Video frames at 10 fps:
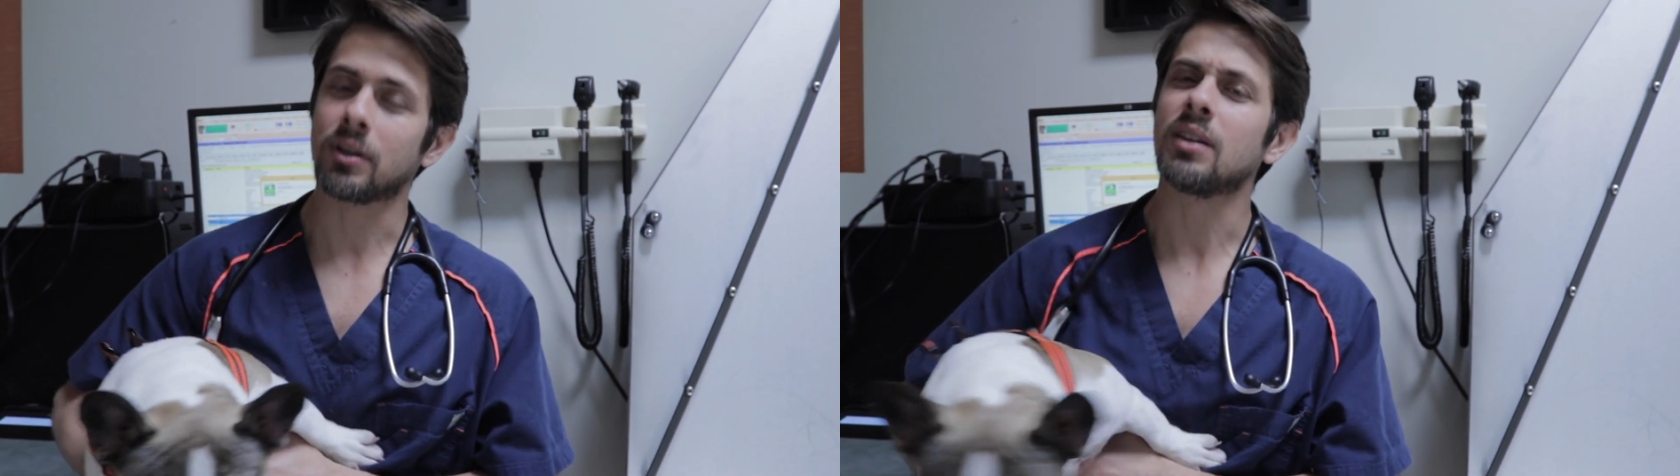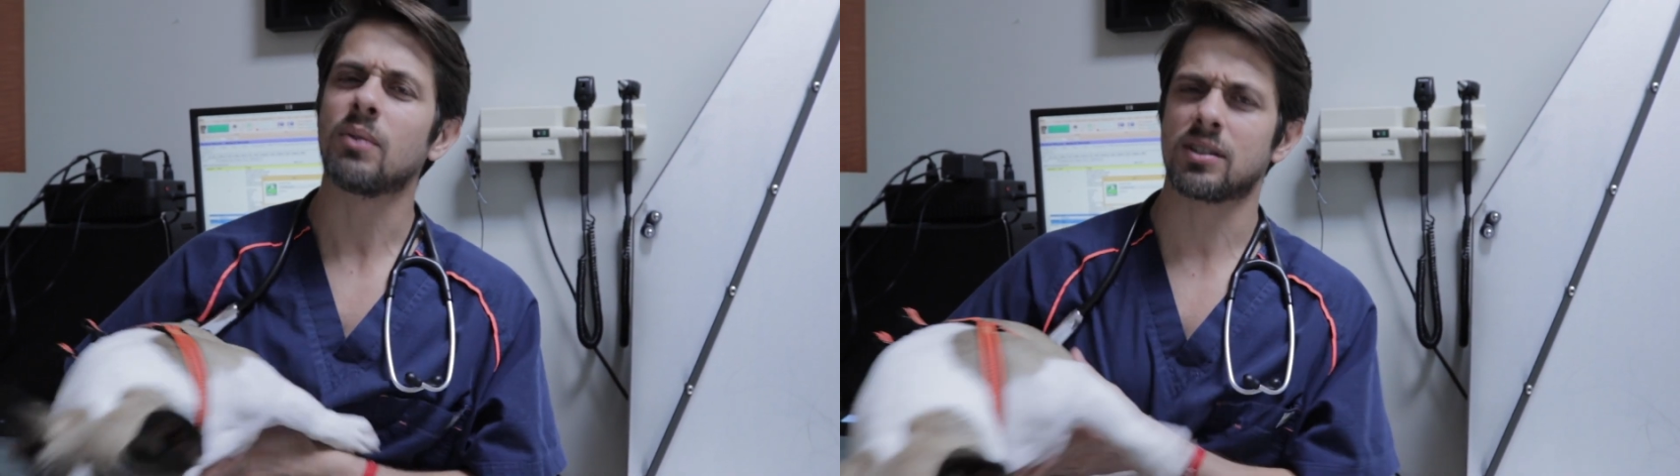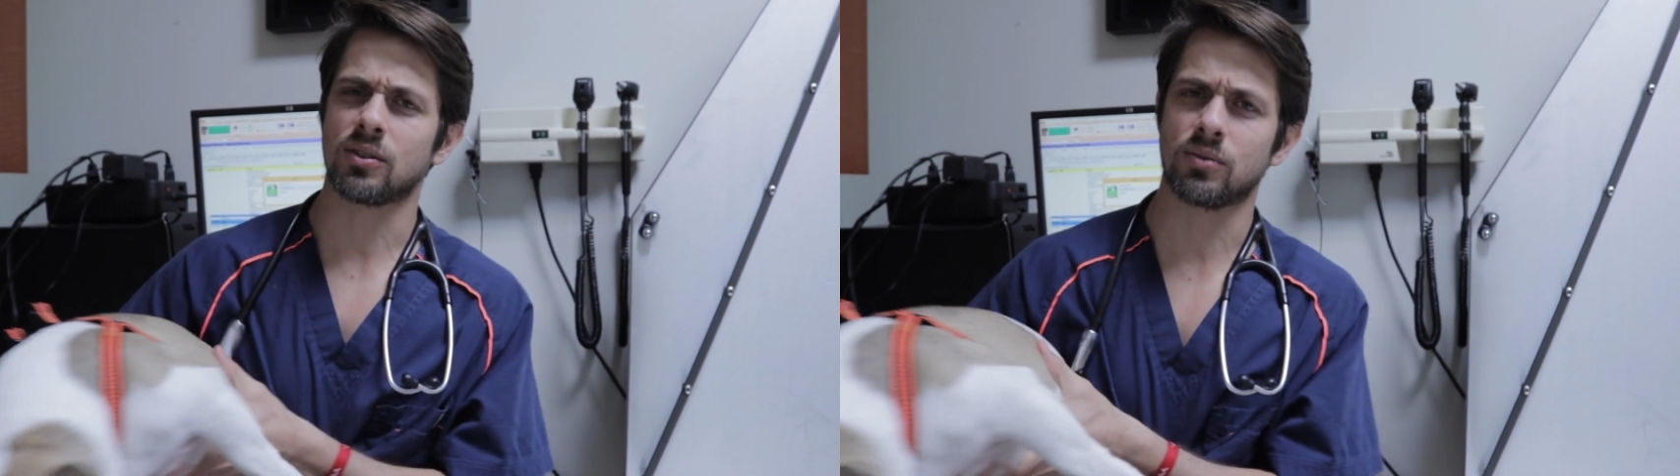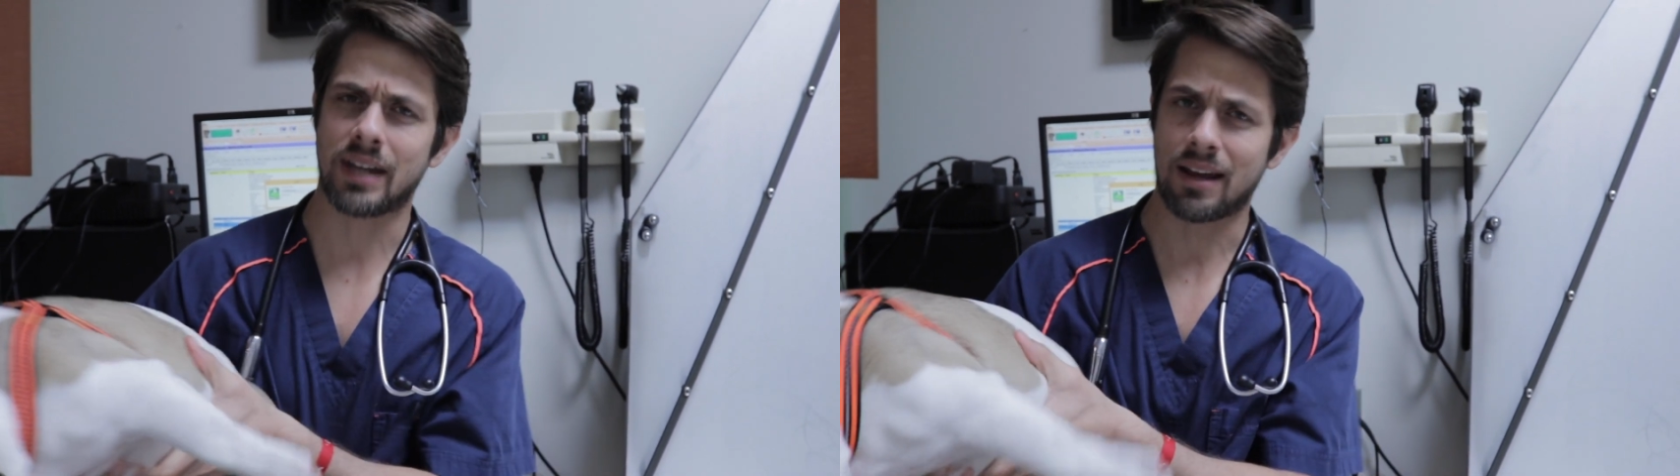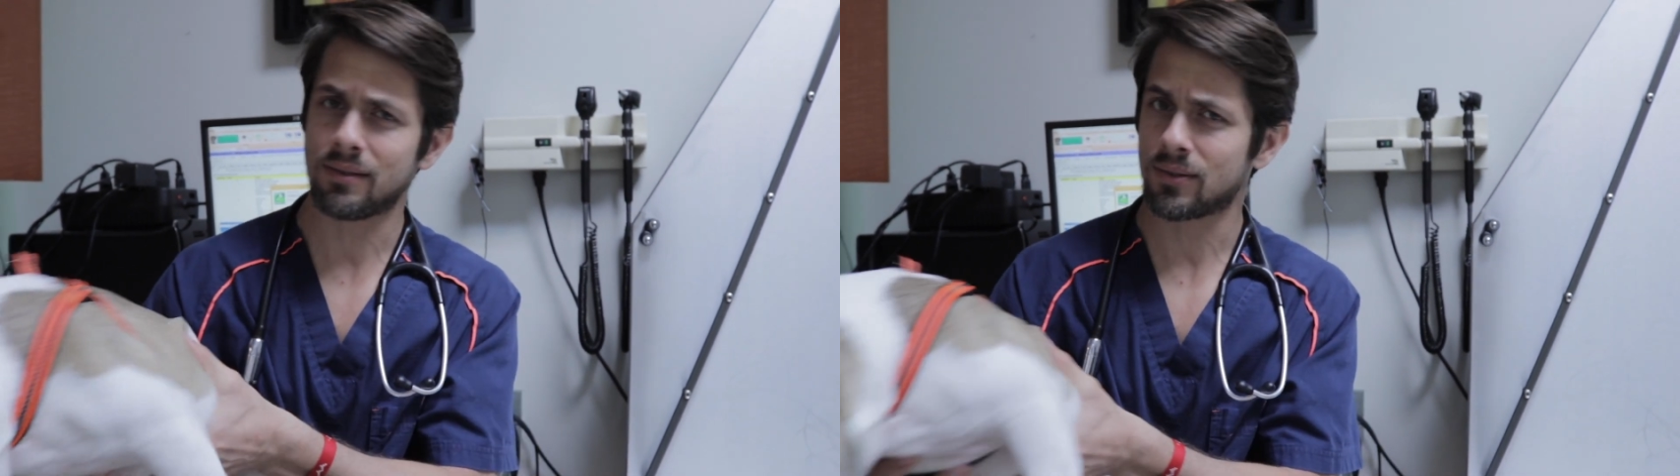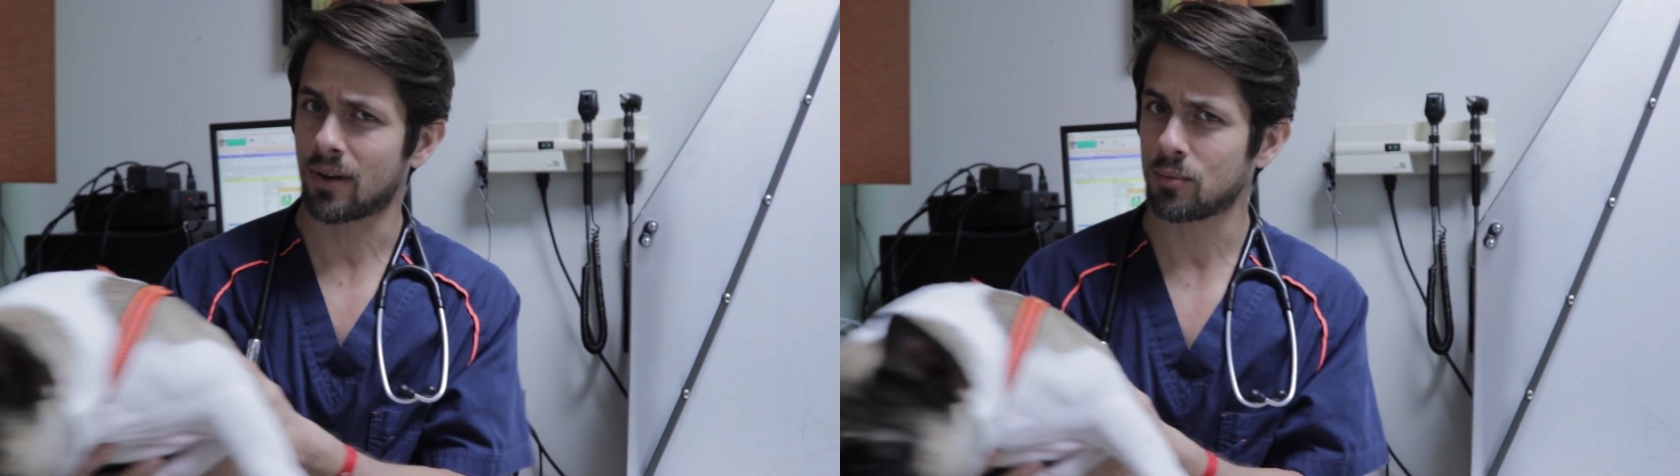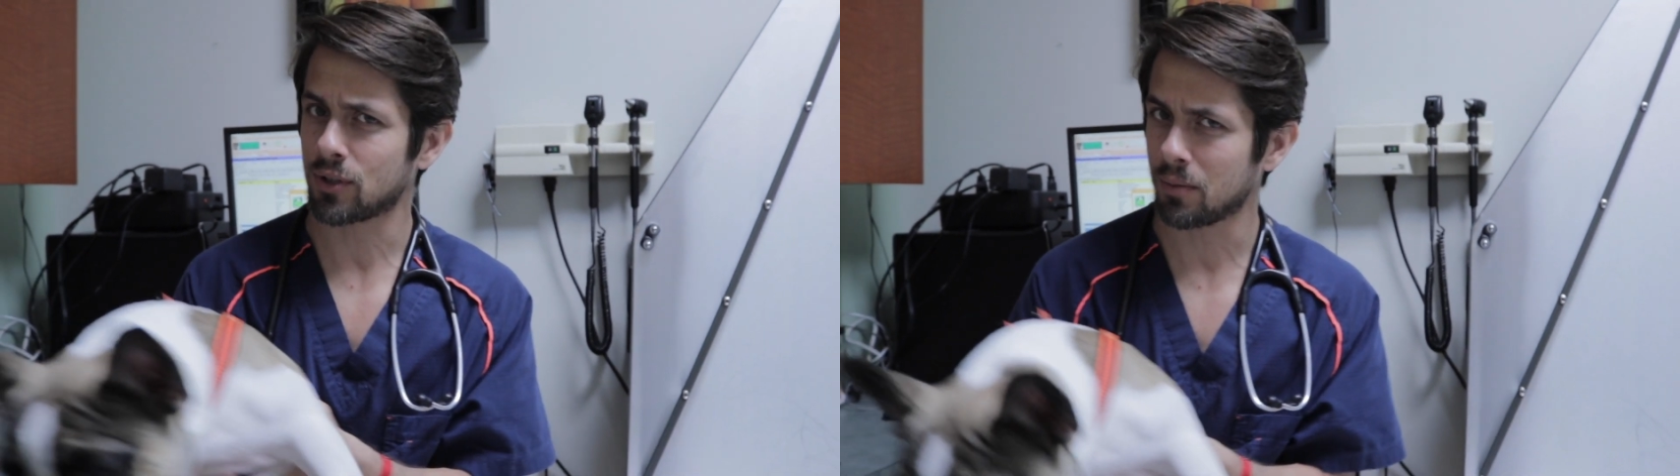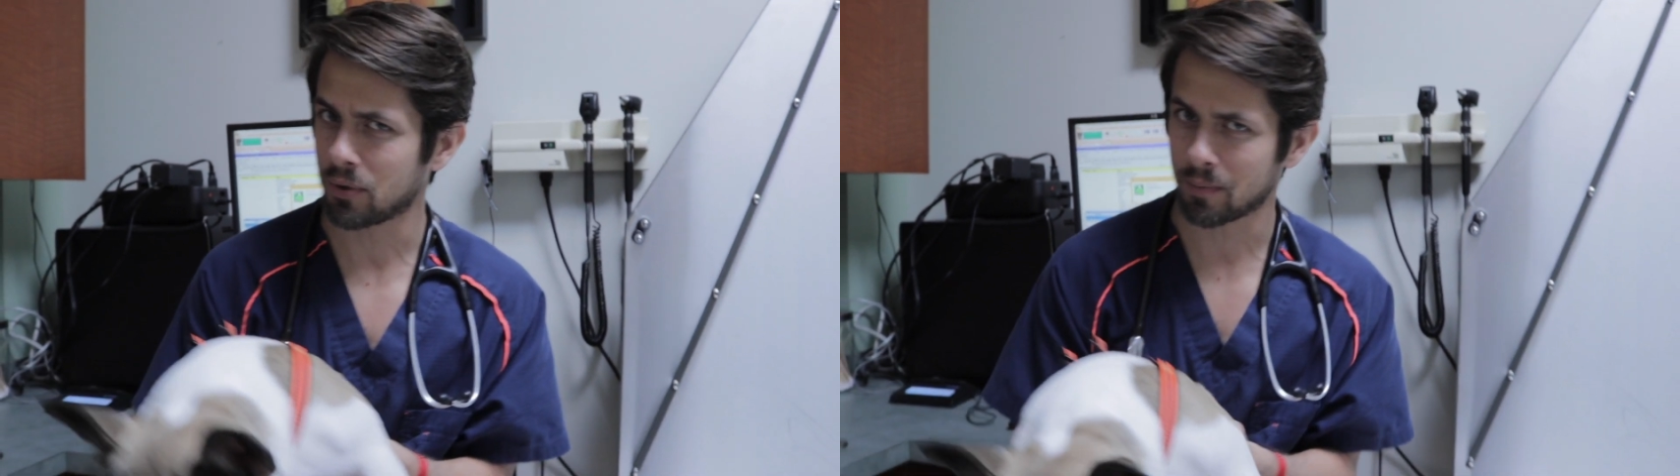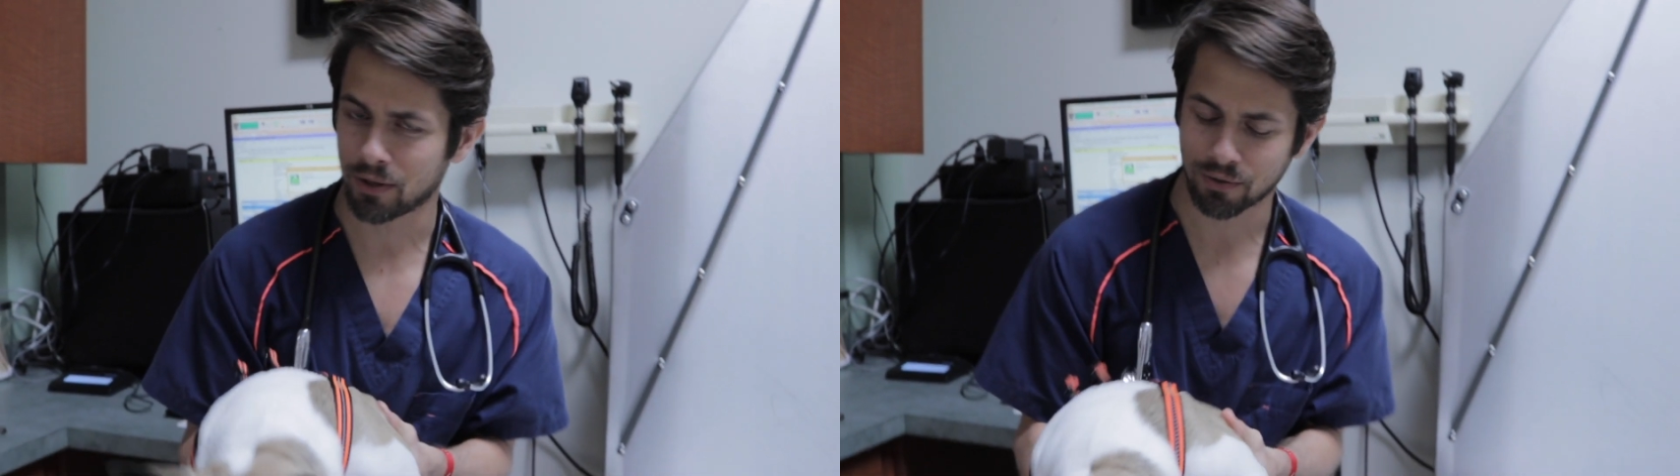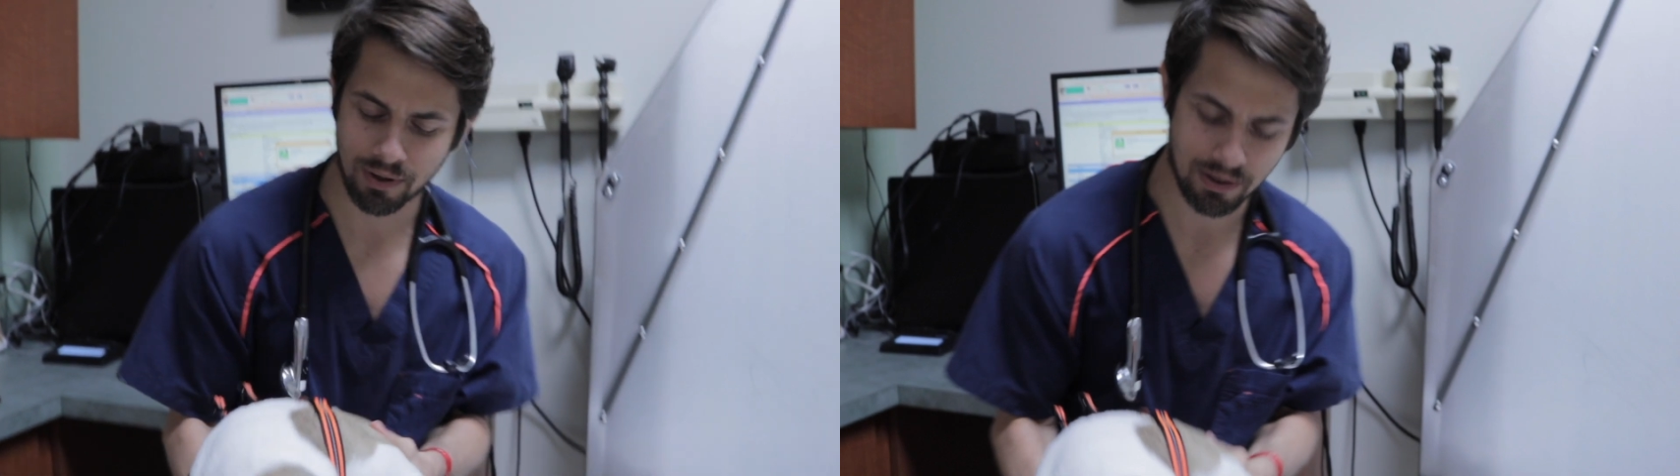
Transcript: but he wants to go down, so I'm just gonna put him on the